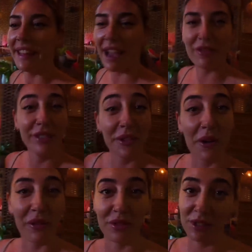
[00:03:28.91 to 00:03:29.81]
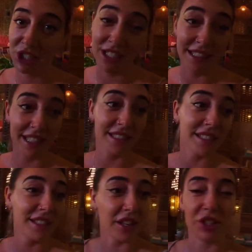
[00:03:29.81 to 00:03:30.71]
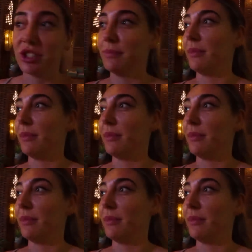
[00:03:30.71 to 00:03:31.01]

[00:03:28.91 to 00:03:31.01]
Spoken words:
They have real coffee machine. That's such a